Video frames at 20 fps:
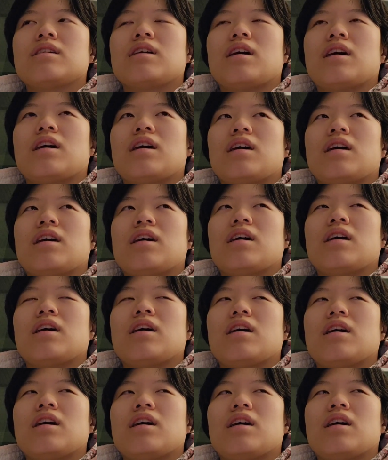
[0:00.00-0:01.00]

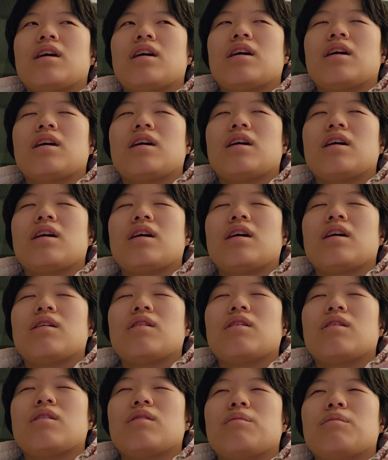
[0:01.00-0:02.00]

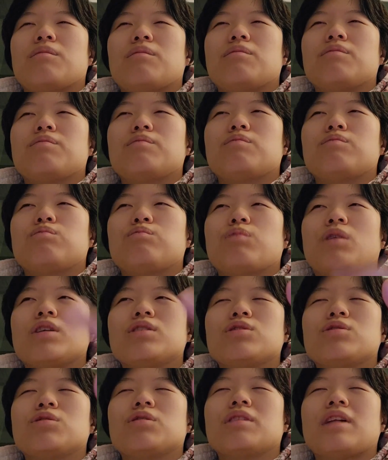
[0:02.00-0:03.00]
uh one
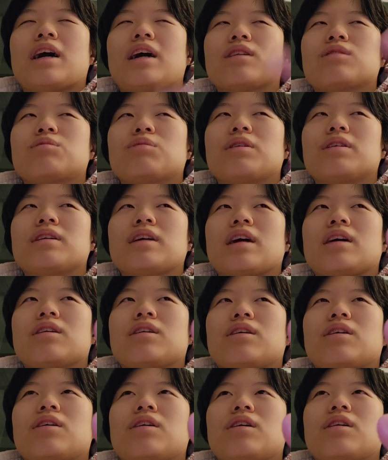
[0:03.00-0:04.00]
Snorlax, one
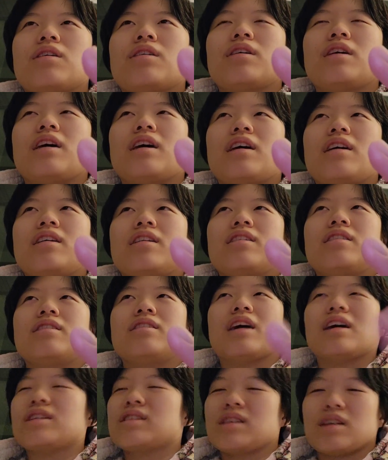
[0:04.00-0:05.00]
Gengar, and
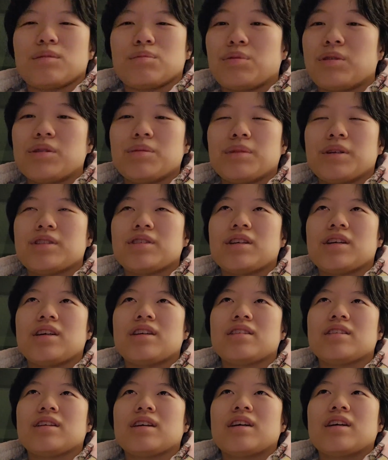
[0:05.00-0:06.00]
that's like pretty much
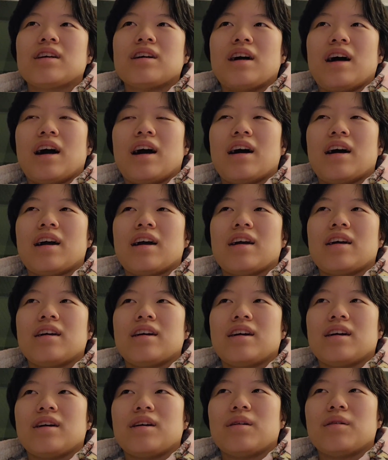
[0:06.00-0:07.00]
it. I
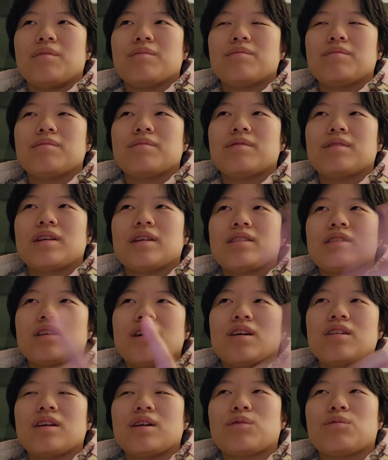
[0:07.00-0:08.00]
did
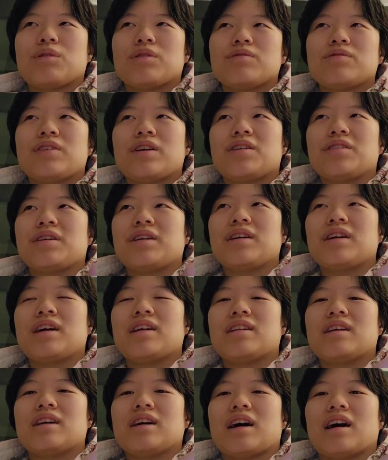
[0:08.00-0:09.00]
sell like one ferret,
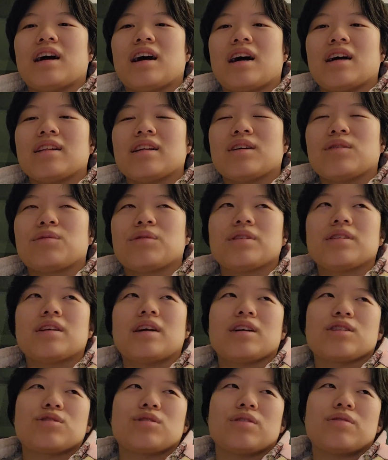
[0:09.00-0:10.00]
and then I had like one
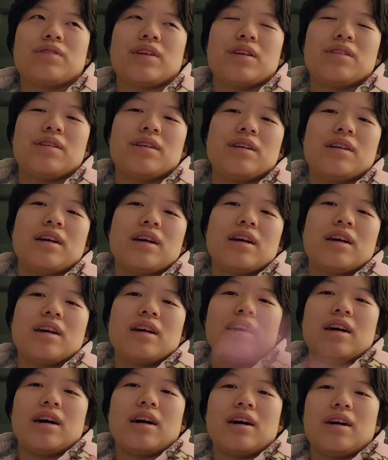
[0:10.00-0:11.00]
extra ferret.
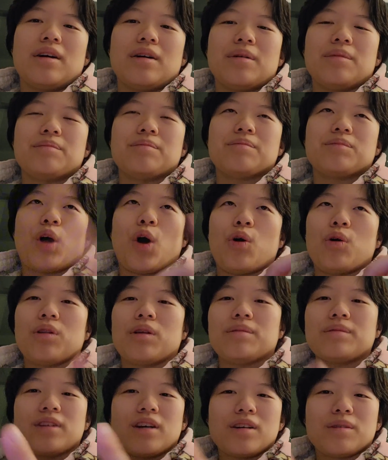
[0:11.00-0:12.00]
Oh,
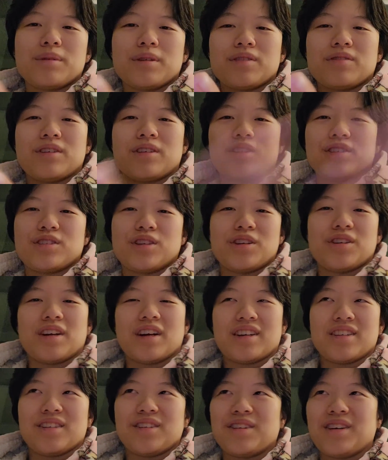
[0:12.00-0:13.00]
let me talk about the ferret. Sorry,
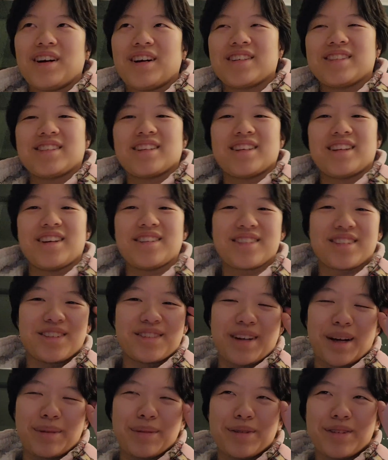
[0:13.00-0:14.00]
I know I said I was
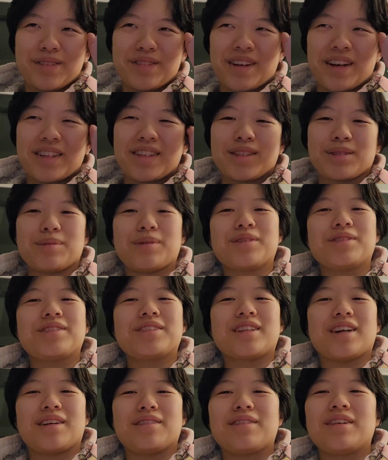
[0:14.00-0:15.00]
gonna wrap up the Fan Expo
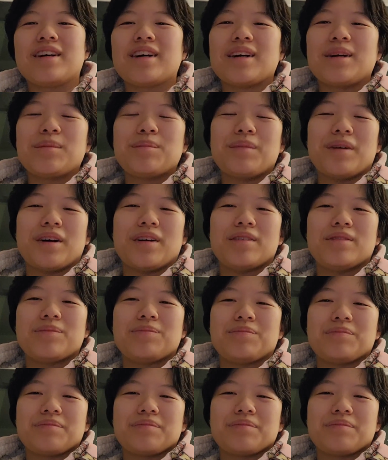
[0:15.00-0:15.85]
stuff, but